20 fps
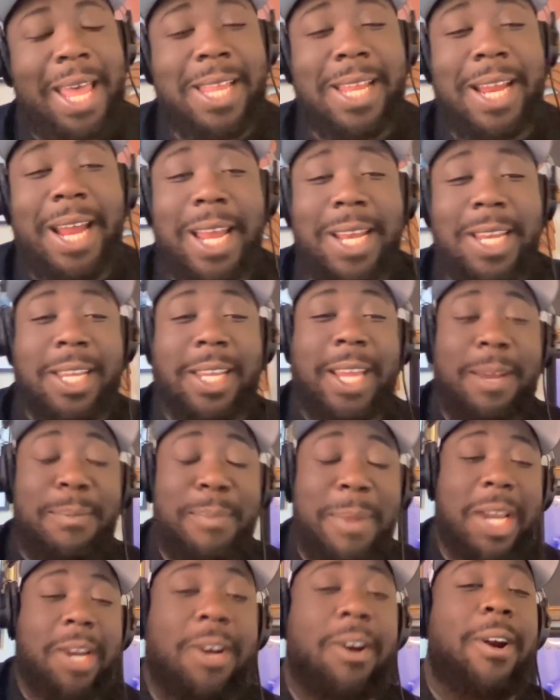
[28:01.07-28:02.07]
Then I had to
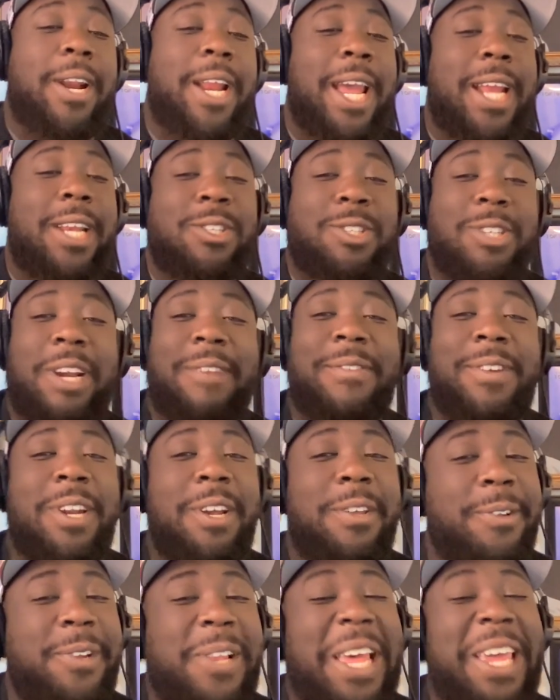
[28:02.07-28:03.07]
get car and I had to drive
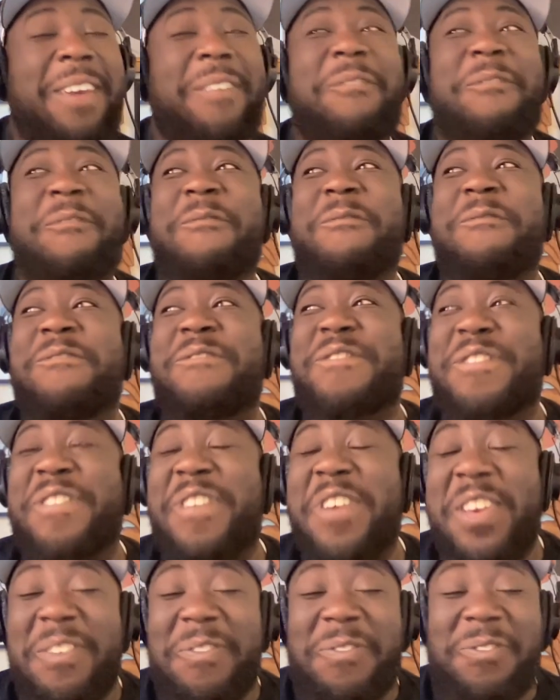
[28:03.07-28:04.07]
another like
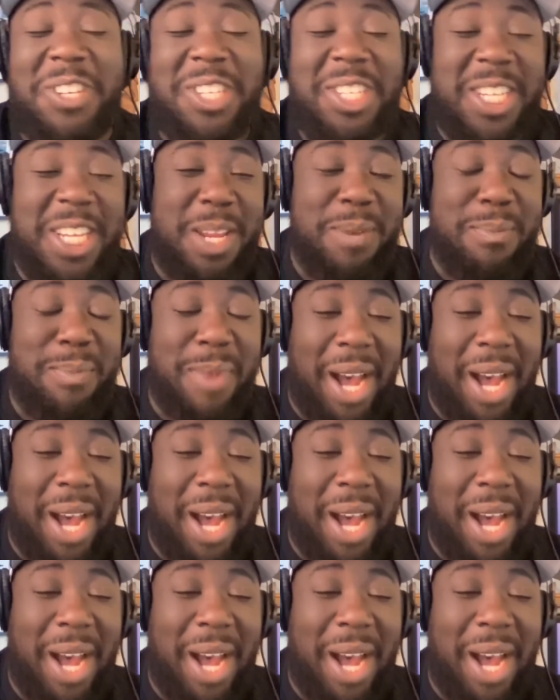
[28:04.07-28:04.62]
15